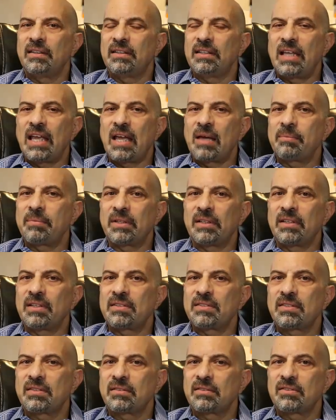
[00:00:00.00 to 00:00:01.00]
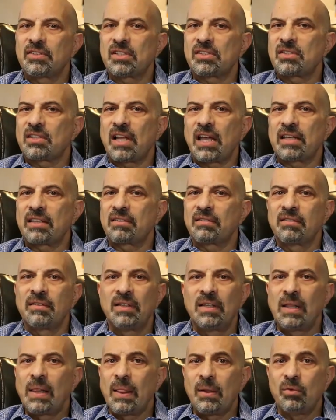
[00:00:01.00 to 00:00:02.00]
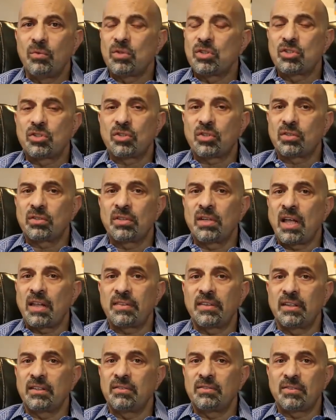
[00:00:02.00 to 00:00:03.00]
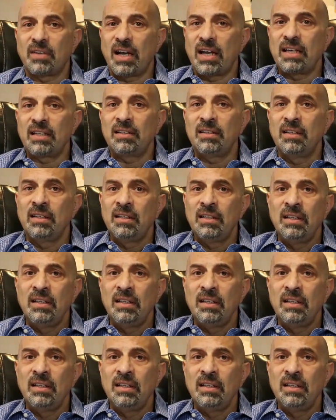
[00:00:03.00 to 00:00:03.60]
in the ambulance, just like it was nothing, right?